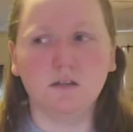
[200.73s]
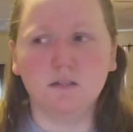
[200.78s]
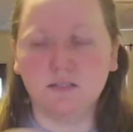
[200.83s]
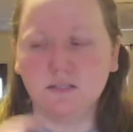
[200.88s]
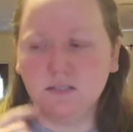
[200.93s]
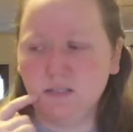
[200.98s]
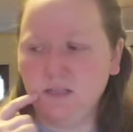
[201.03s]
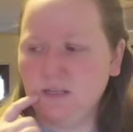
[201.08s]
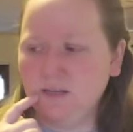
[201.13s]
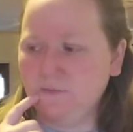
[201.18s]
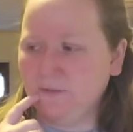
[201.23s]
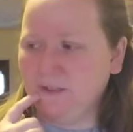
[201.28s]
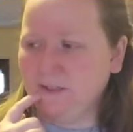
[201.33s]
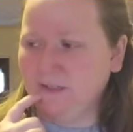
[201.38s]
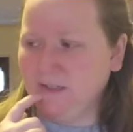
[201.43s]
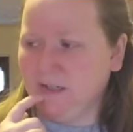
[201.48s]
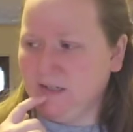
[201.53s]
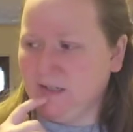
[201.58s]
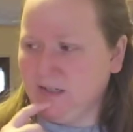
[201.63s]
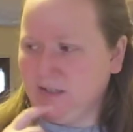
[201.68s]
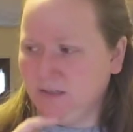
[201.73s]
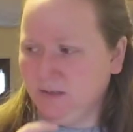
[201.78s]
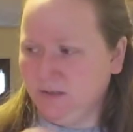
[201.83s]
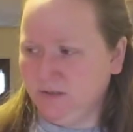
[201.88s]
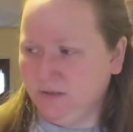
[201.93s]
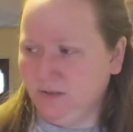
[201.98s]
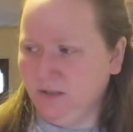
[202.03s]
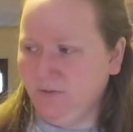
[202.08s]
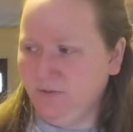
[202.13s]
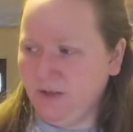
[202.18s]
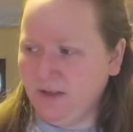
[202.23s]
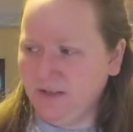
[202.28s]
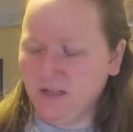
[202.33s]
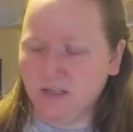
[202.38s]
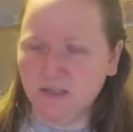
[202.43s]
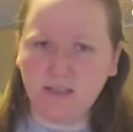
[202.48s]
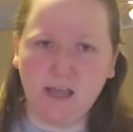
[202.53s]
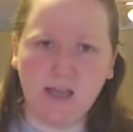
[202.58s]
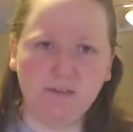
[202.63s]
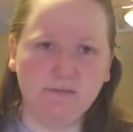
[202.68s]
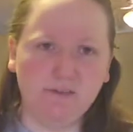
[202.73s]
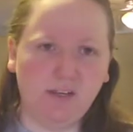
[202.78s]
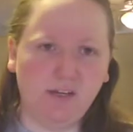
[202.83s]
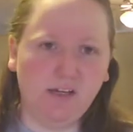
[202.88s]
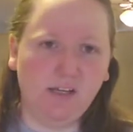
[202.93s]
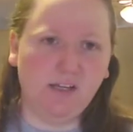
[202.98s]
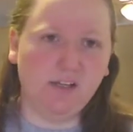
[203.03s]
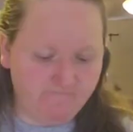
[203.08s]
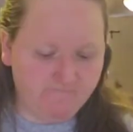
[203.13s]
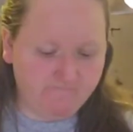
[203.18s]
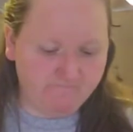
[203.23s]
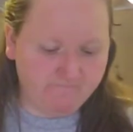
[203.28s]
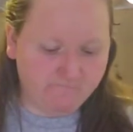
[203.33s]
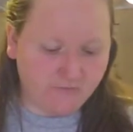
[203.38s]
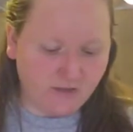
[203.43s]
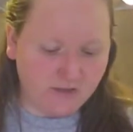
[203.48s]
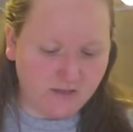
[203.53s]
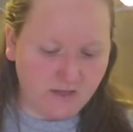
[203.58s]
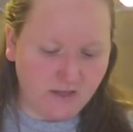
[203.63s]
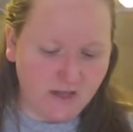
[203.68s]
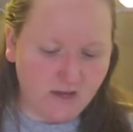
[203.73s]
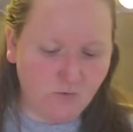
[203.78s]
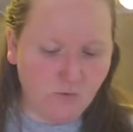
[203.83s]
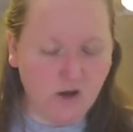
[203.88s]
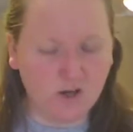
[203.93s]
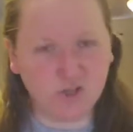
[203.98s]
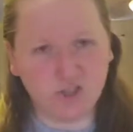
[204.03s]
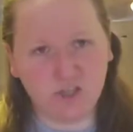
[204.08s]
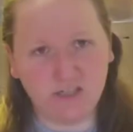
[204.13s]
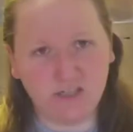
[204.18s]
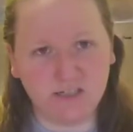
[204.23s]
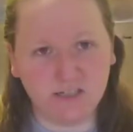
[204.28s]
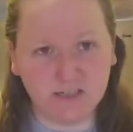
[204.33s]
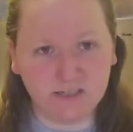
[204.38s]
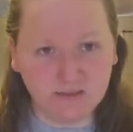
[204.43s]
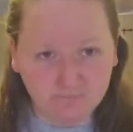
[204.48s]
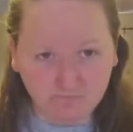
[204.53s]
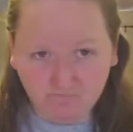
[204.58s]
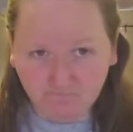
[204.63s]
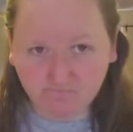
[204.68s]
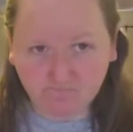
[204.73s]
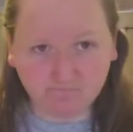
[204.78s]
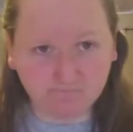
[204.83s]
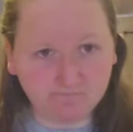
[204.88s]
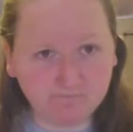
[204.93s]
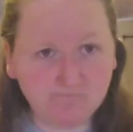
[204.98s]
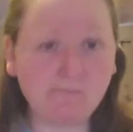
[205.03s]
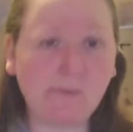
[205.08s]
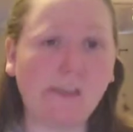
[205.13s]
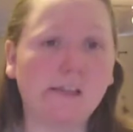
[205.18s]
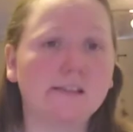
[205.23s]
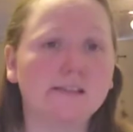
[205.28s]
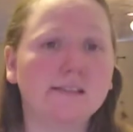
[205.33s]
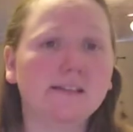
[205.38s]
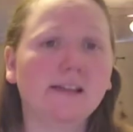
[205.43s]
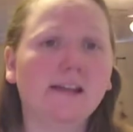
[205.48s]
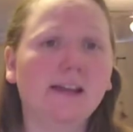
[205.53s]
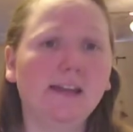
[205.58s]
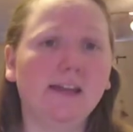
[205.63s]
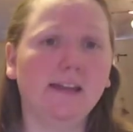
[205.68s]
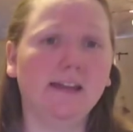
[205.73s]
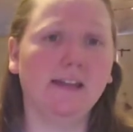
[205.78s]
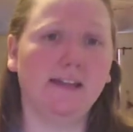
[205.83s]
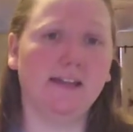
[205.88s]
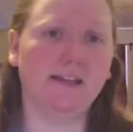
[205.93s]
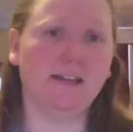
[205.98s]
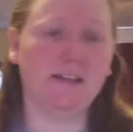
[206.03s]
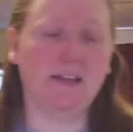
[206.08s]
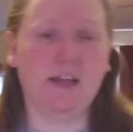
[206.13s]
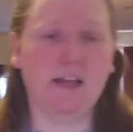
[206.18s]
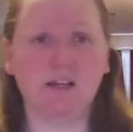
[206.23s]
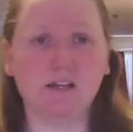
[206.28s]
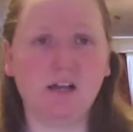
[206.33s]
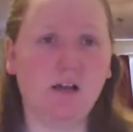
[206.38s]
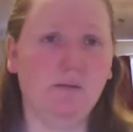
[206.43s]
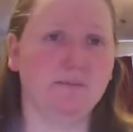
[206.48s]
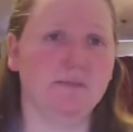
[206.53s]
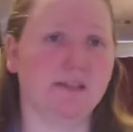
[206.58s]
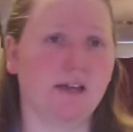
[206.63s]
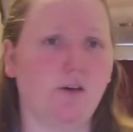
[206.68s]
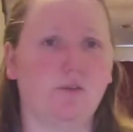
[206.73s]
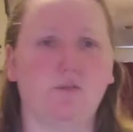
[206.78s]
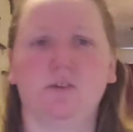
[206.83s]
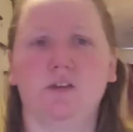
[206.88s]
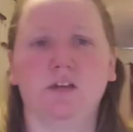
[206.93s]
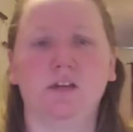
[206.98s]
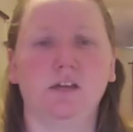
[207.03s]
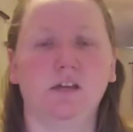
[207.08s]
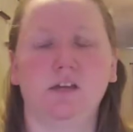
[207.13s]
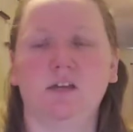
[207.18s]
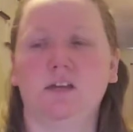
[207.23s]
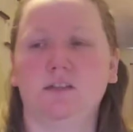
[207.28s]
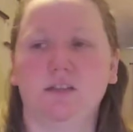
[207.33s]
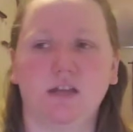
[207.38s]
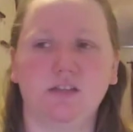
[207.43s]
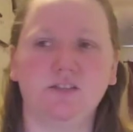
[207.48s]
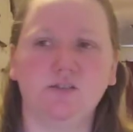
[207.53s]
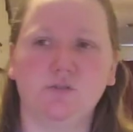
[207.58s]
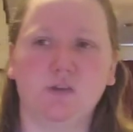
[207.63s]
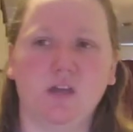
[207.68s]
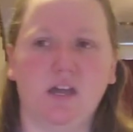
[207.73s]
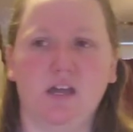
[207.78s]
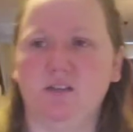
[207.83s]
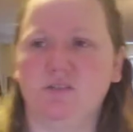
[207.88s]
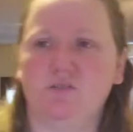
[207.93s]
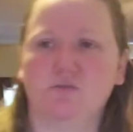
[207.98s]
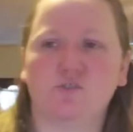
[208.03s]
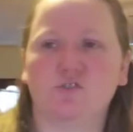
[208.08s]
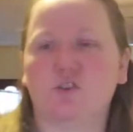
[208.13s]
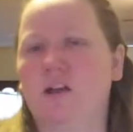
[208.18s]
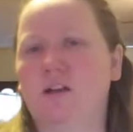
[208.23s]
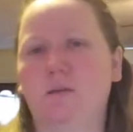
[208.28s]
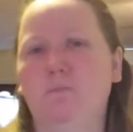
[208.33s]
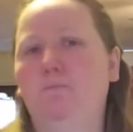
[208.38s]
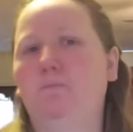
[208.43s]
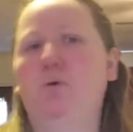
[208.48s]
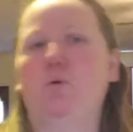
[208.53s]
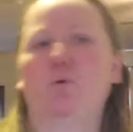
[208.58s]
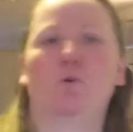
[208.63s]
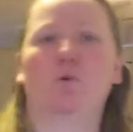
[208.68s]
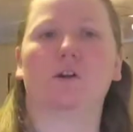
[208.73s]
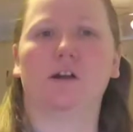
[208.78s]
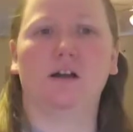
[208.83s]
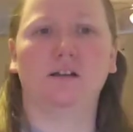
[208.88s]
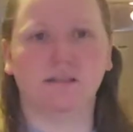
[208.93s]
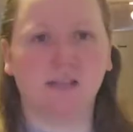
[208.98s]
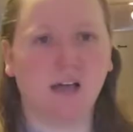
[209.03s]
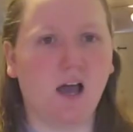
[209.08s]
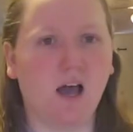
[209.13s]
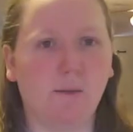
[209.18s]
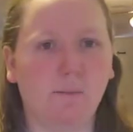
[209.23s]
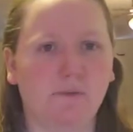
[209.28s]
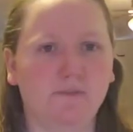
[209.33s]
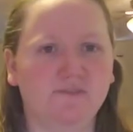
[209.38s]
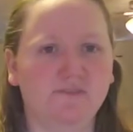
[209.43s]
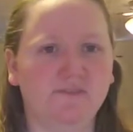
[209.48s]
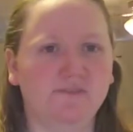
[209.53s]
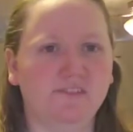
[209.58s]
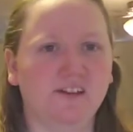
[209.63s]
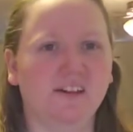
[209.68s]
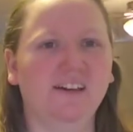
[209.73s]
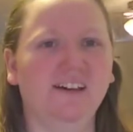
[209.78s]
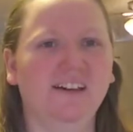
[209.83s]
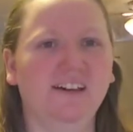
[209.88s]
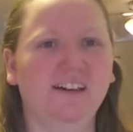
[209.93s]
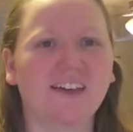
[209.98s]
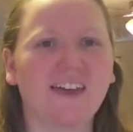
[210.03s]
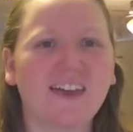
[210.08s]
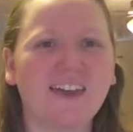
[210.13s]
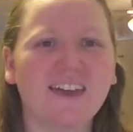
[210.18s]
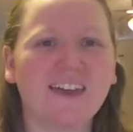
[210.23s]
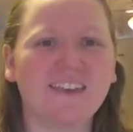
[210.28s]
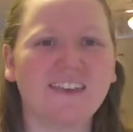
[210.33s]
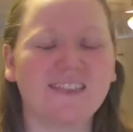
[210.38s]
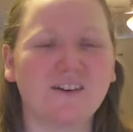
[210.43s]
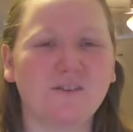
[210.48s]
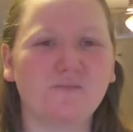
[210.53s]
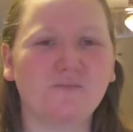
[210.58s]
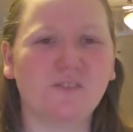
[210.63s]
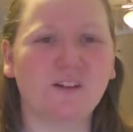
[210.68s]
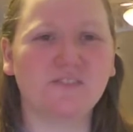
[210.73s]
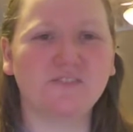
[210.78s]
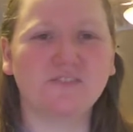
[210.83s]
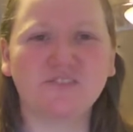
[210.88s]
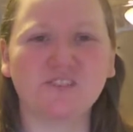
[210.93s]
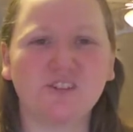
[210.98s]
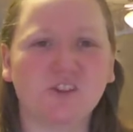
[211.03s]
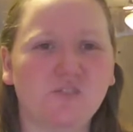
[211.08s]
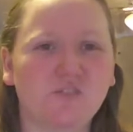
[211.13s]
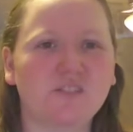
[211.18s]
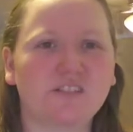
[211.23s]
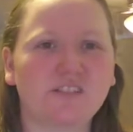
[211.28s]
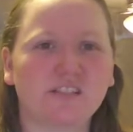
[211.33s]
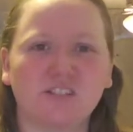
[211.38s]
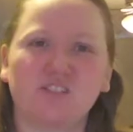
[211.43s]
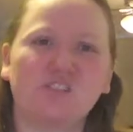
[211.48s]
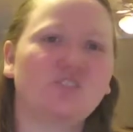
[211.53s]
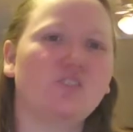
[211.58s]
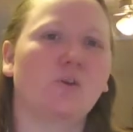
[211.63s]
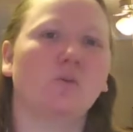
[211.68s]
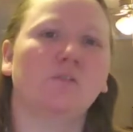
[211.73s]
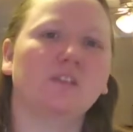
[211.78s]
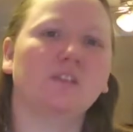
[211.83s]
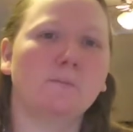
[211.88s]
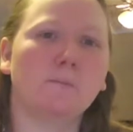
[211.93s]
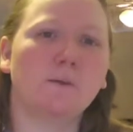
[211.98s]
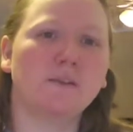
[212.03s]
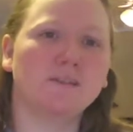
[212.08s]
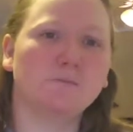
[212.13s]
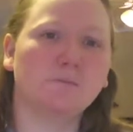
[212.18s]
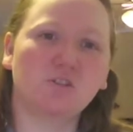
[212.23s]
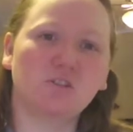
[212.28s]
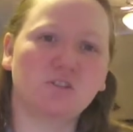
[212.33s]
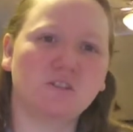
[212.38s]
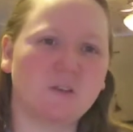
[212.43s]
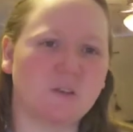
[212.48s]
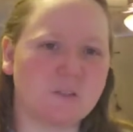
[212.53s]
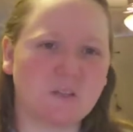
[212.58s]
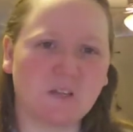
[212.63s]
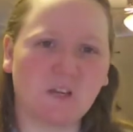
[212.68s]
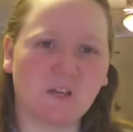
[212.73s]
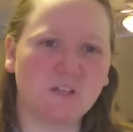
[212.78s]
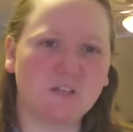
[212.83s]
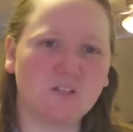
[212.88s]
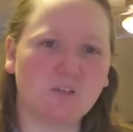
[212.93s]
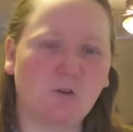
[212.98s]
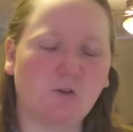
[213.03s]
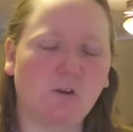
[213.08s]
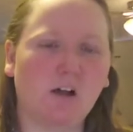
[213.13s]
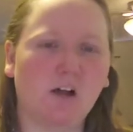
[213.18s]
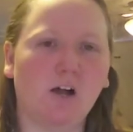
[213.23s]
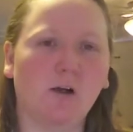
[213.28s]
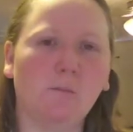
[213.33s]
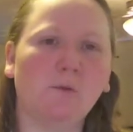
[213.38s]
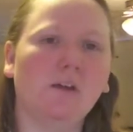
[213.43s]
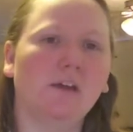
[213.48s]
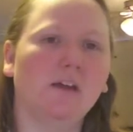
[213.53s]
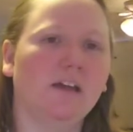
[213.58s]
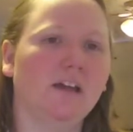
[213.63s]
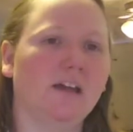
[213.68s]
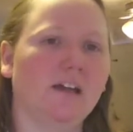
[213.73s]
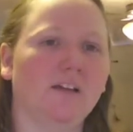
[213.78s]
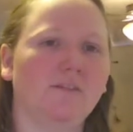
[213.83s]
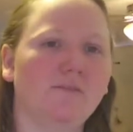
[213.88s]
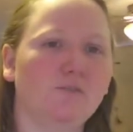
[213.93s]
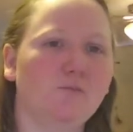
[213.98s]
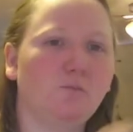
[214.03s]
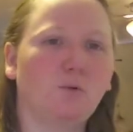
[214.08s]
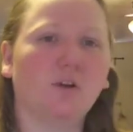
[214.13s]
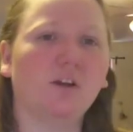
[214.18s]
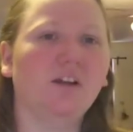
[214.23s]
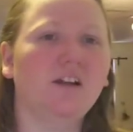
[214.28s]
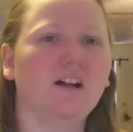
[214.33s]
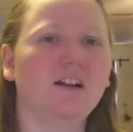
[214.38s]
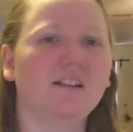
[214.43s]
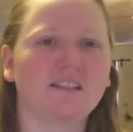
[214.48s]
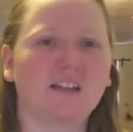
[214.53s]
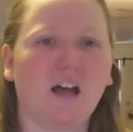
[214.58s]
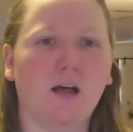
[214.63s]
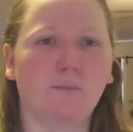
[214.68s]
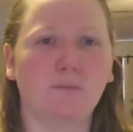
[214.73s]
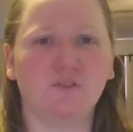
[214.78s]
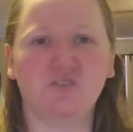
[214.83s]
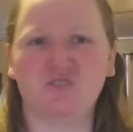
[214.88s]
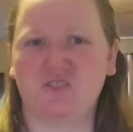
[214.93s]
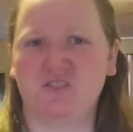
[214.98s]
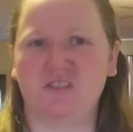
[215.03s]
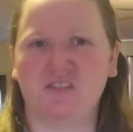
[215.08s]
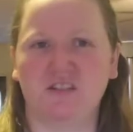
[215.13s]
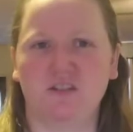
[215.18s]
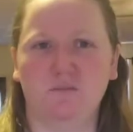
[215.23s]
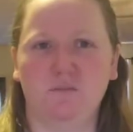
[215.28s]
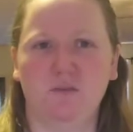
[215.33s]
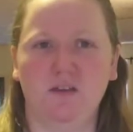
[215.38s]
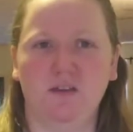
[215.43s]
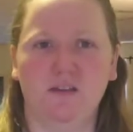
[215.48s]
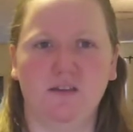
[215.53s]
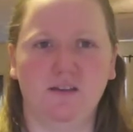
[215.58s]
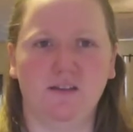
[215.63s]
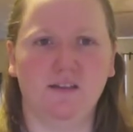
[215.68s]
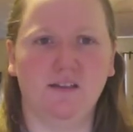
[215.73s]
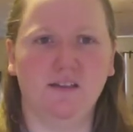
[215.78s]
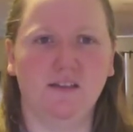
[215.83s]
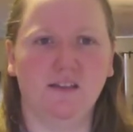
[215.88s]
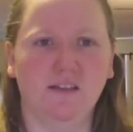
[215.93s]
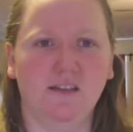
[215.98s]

see if it does have any egg wash that didn't get in and that comes out. That's okay. Don't try to pour it on top of the the French toast. It's soaked up as much as it's gonna soak up, and if you put it on top, it's just gonna make a